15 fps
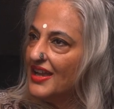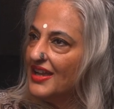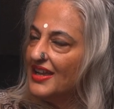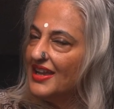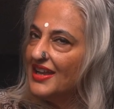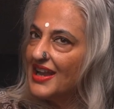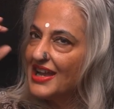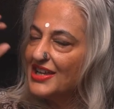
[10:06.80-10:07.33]

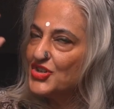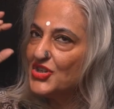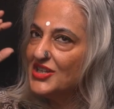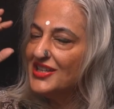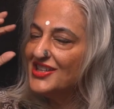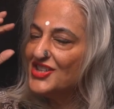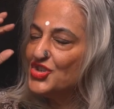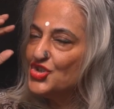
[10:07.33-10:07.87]
It
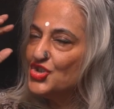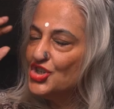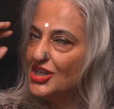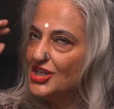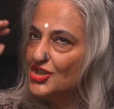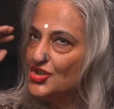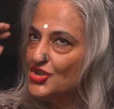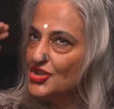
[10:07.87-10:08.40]
actually
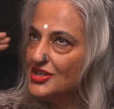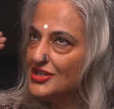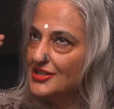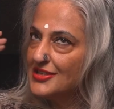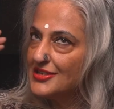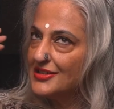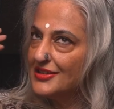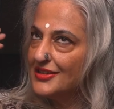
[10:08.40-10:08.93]

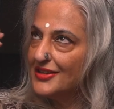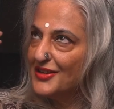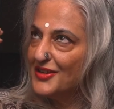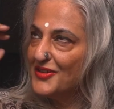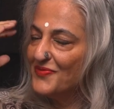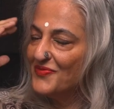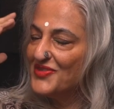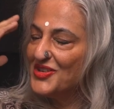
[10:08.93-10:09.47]
changes.
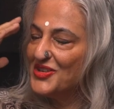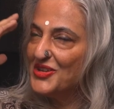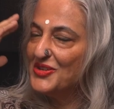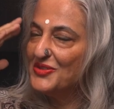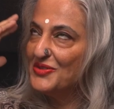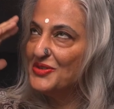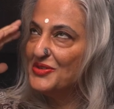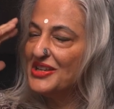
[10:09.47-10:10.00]

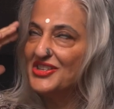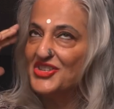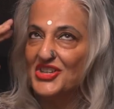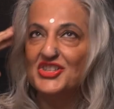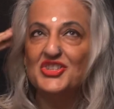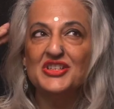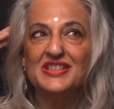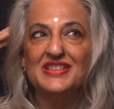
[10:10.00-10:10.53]
It
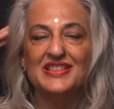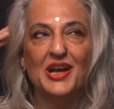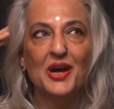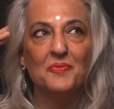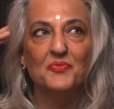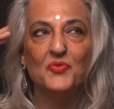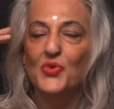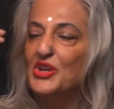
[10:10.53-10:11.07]
changes
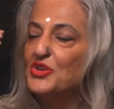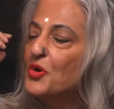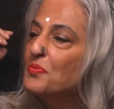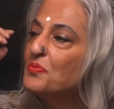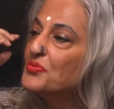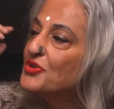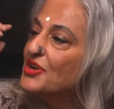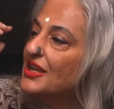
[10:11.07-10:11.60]
where your
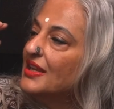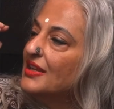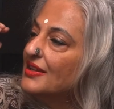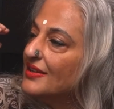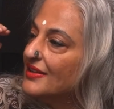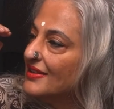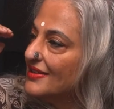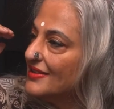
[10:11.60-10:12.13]

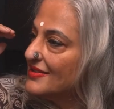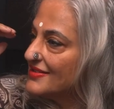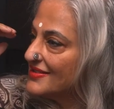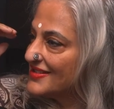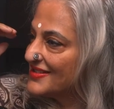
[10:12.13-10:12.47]
brain is